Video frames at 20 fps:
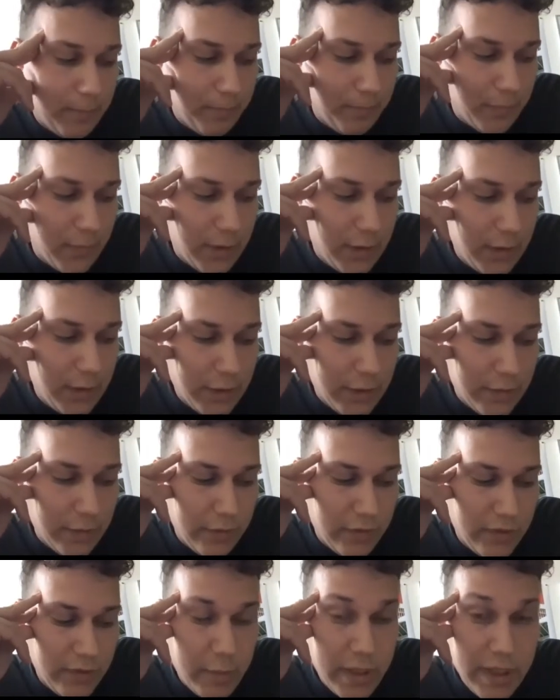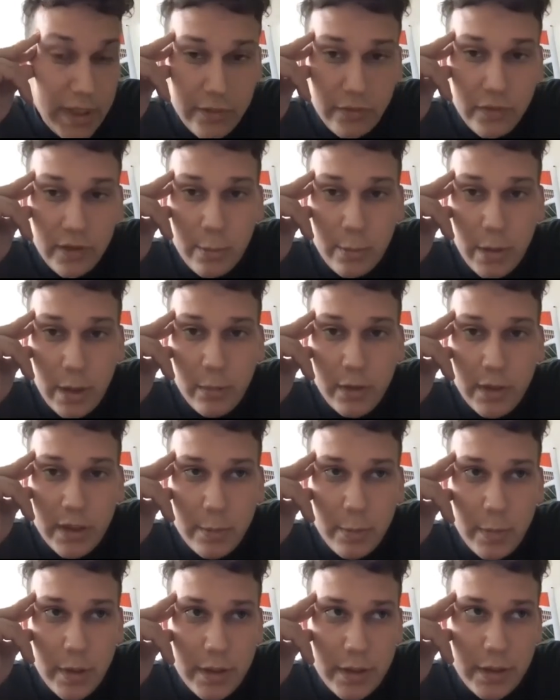deals with specific public
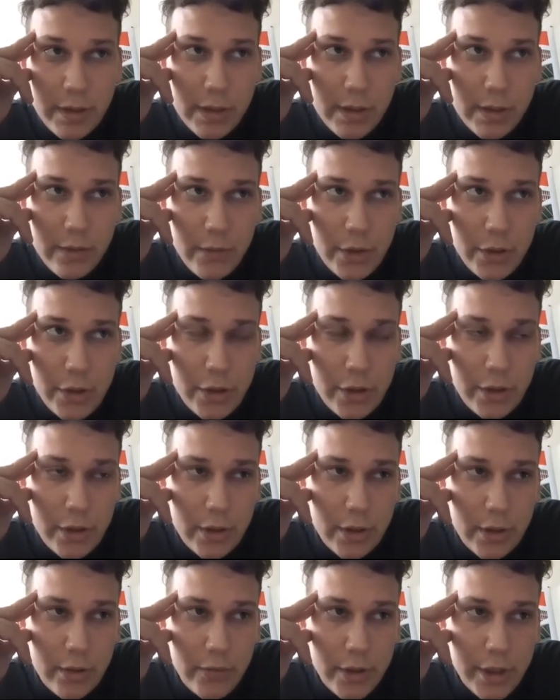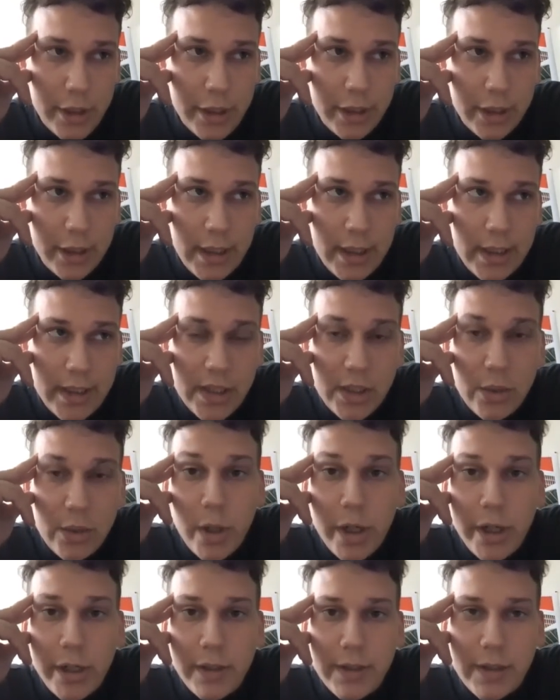spaces, which were
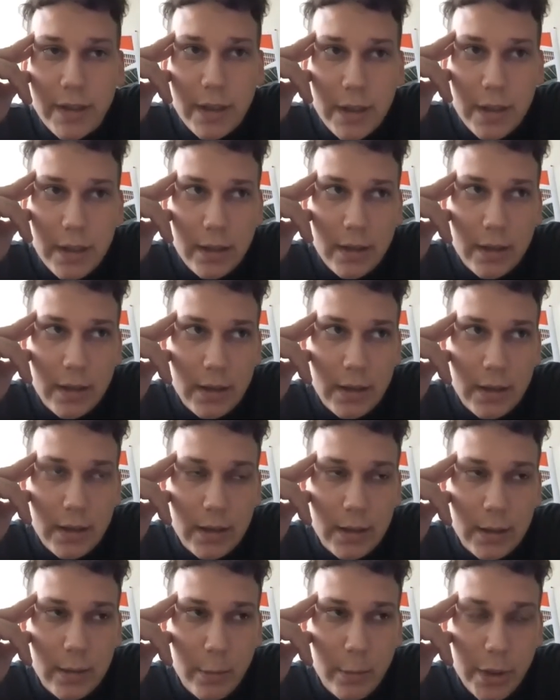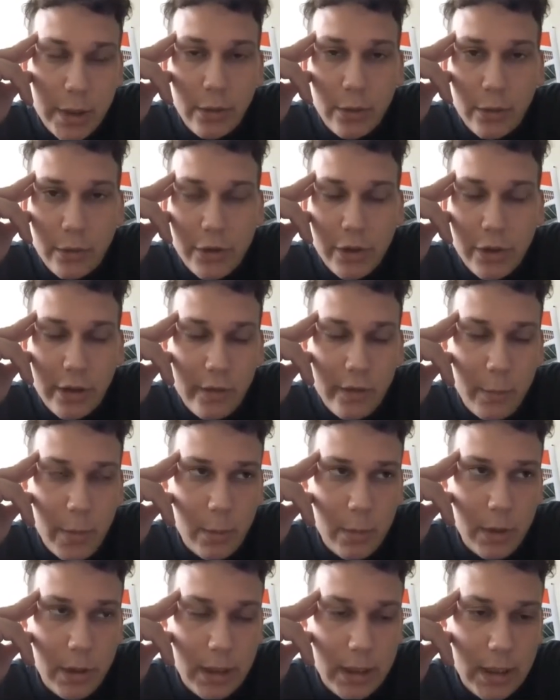squares in Brno, Czech
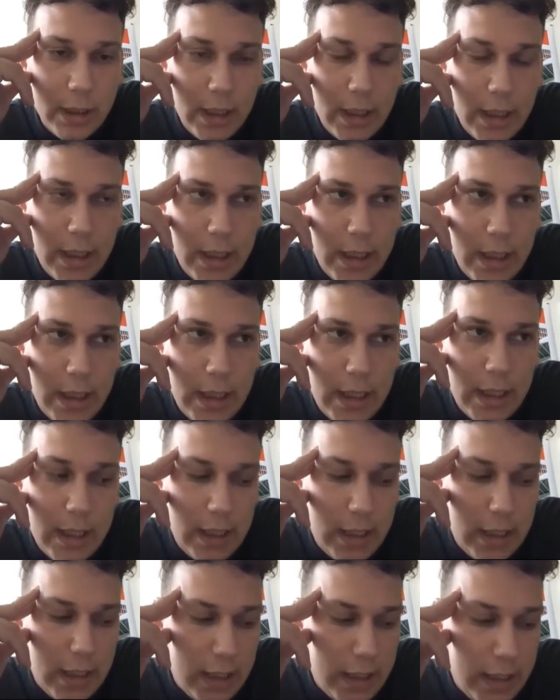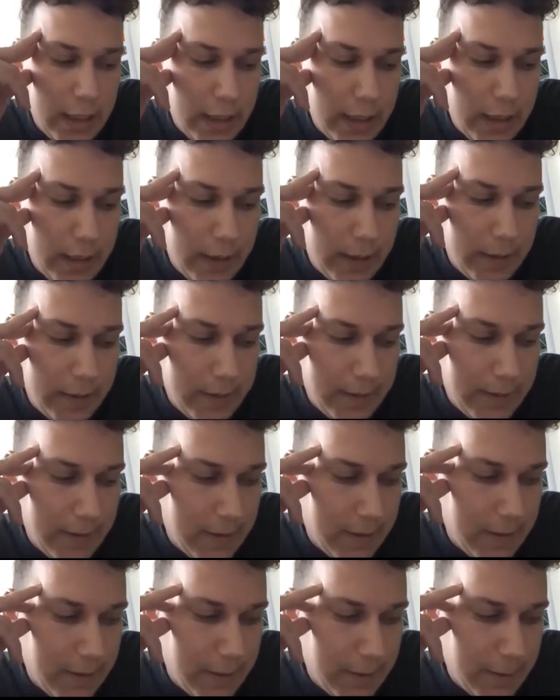Republic. And
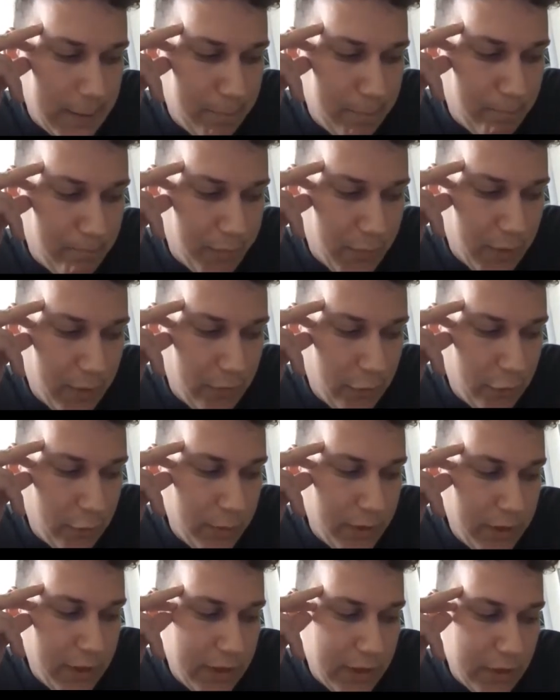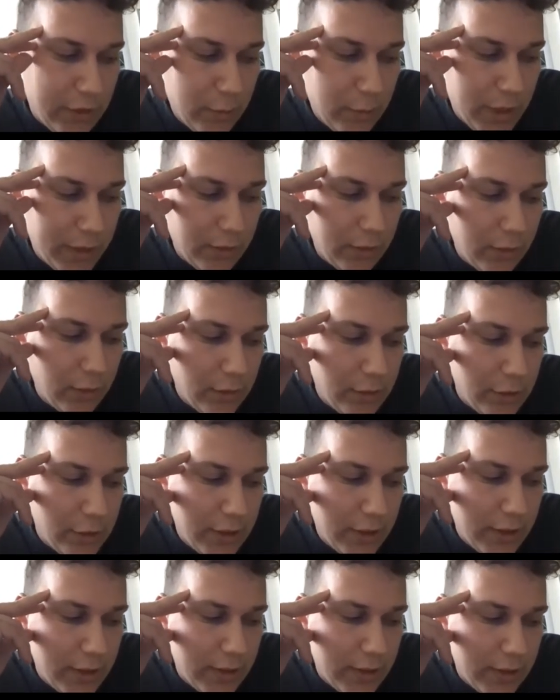from these 2
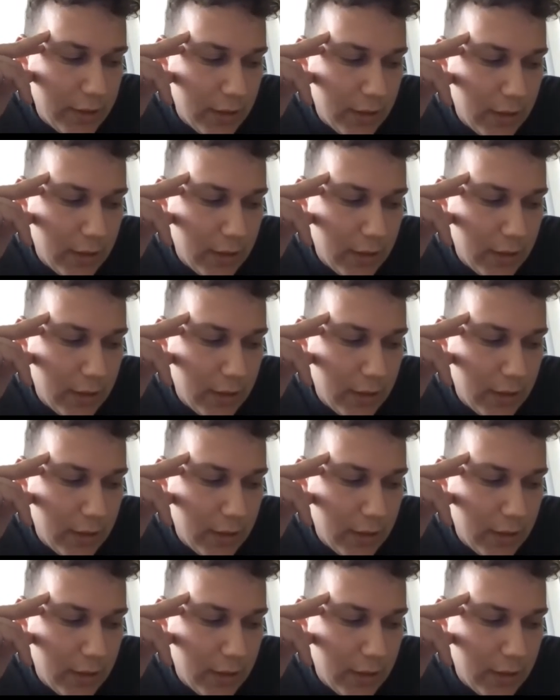methodologies,